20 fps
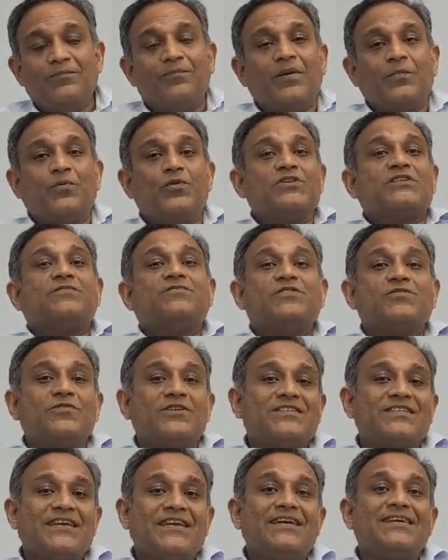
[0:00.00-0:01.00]
proposition which we
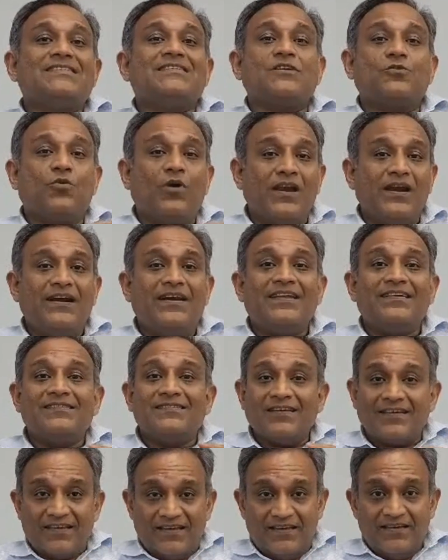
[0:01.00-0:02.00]
are saying is the quality is
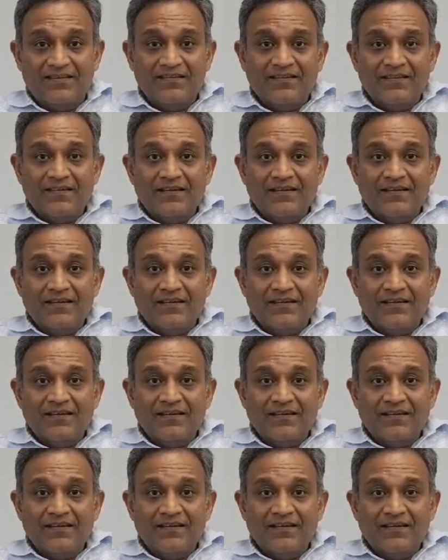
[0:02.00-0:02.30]
the key.